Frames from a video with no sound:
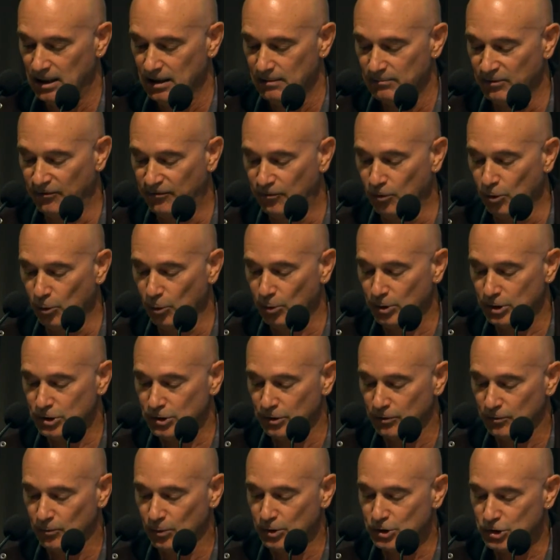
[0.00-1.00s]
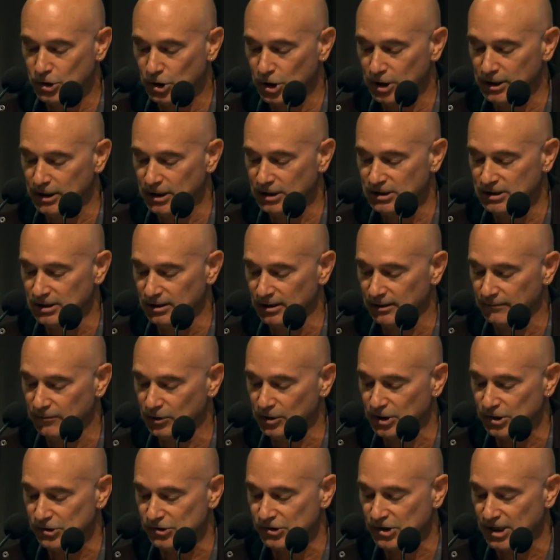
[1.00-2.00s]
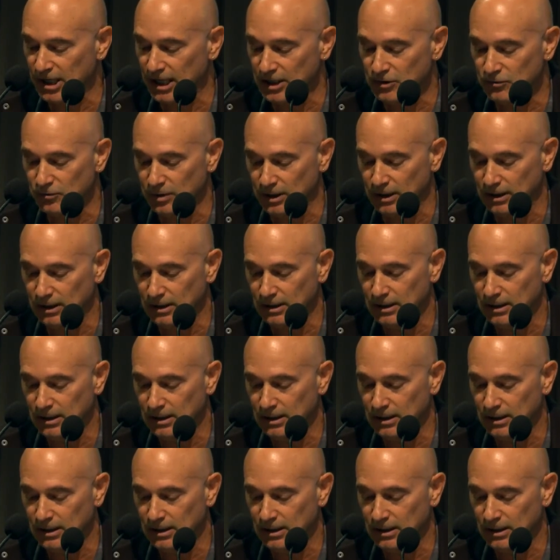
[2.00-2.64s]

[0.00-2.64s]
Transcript: before returning to live on his country.